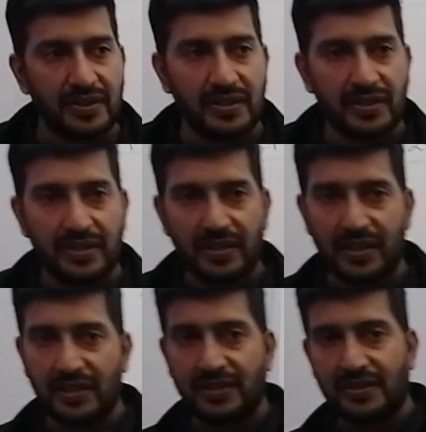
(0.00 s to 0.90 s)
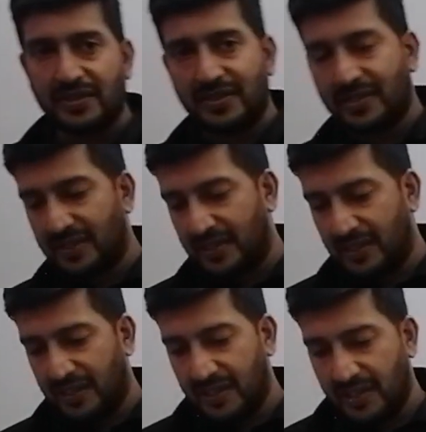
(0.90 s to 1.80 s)
Mm-hmm. Yeah. Yo, they
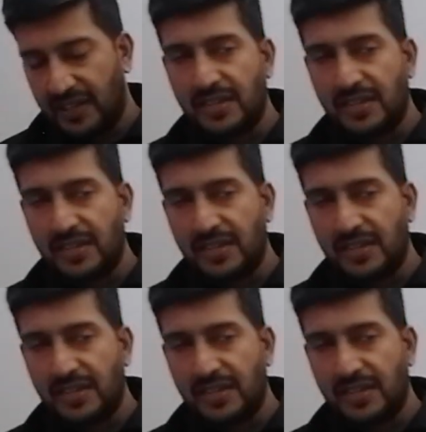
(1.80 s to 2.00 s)
must use.